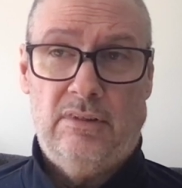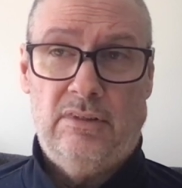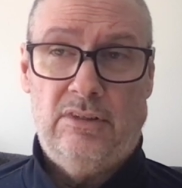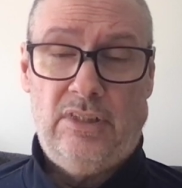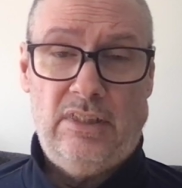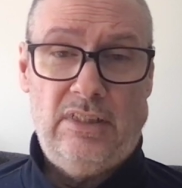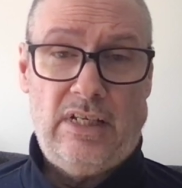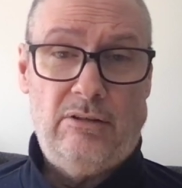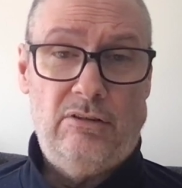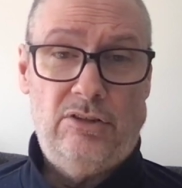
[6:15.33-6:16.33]

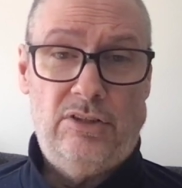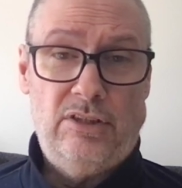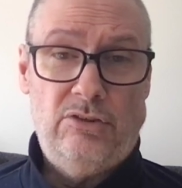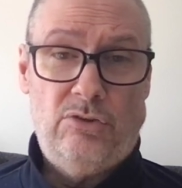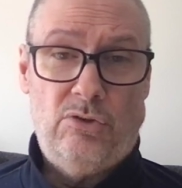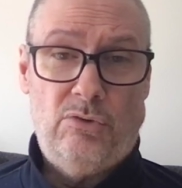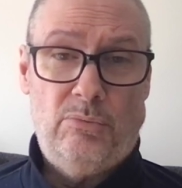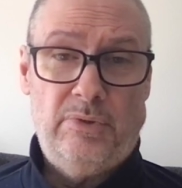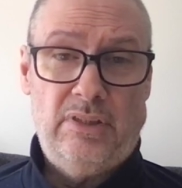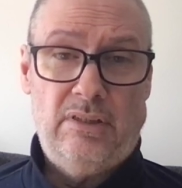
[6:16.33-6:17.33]
Sundowners
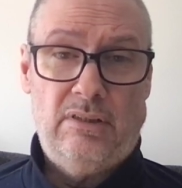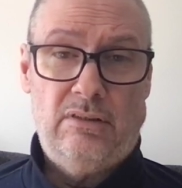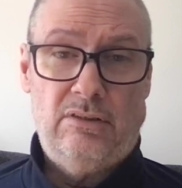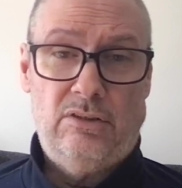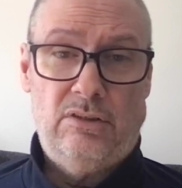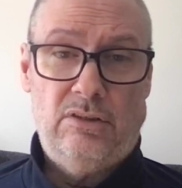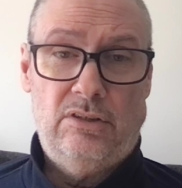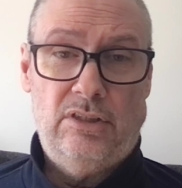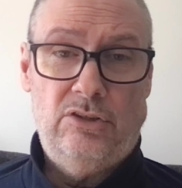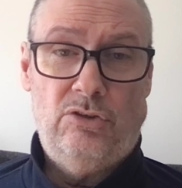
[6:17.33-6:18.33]
syndrome
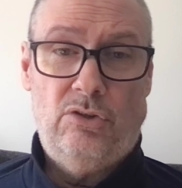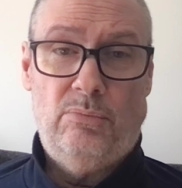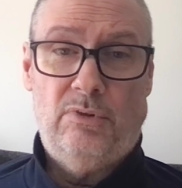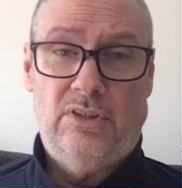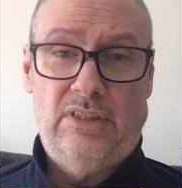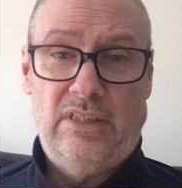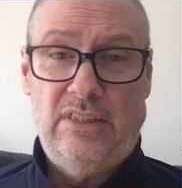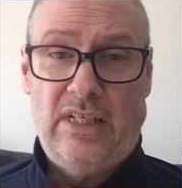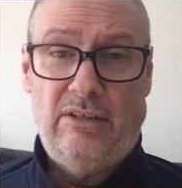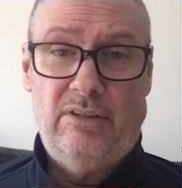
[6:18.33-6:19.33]
or
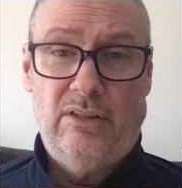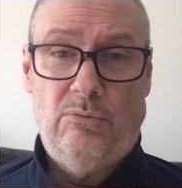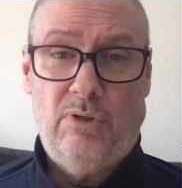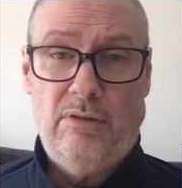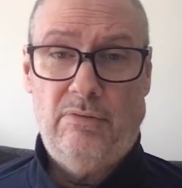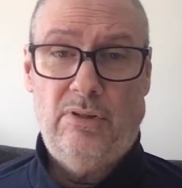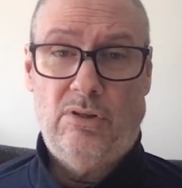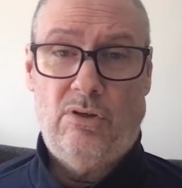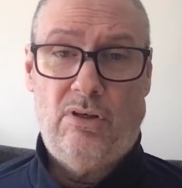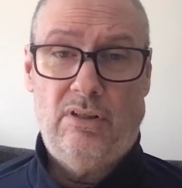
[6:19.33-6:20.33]
Sundowning, whatever you
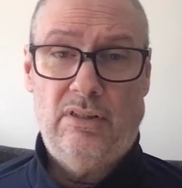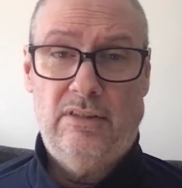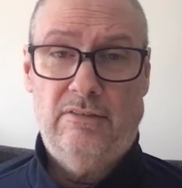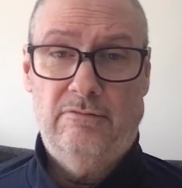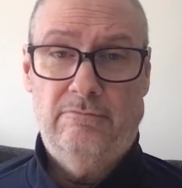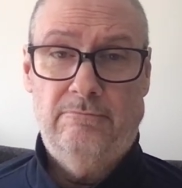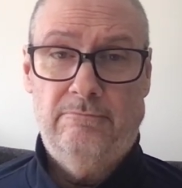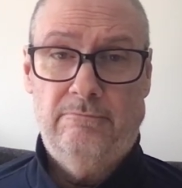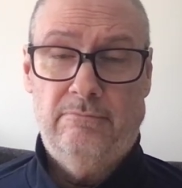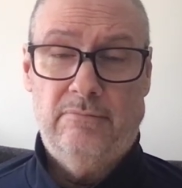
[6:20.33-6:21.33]
call it.
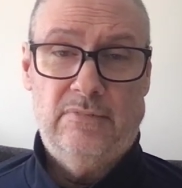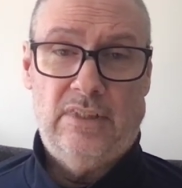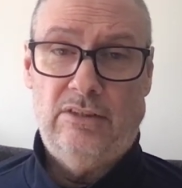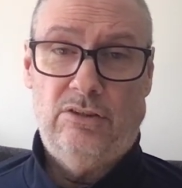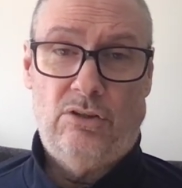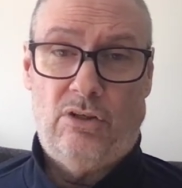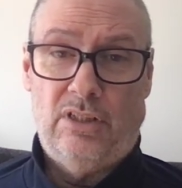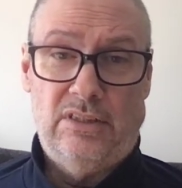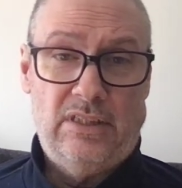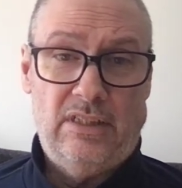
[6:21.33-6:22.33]
I just call
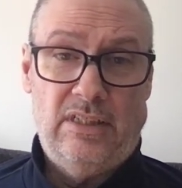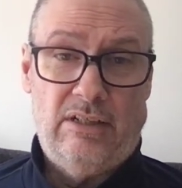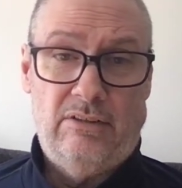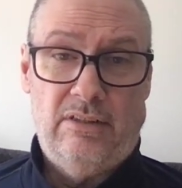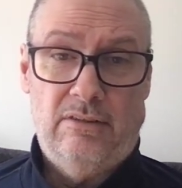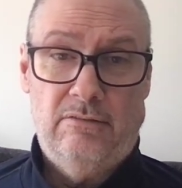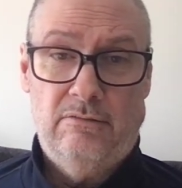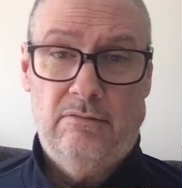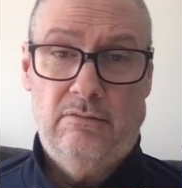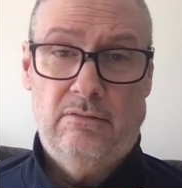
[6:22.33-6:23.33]
it Sundowning.
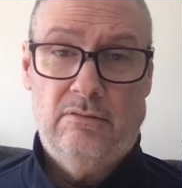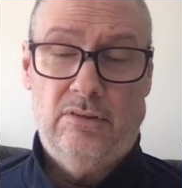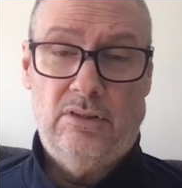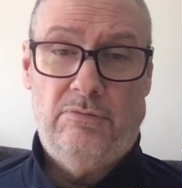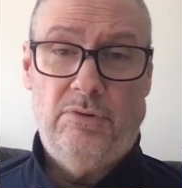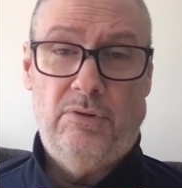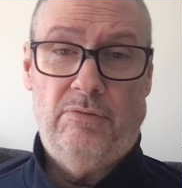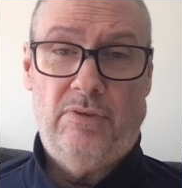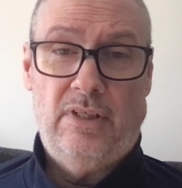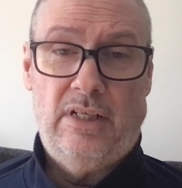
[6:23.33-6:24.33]
There's a few
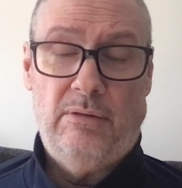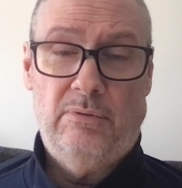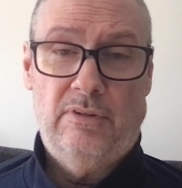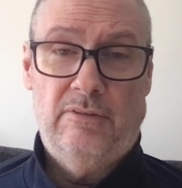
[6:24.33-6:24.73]
different names.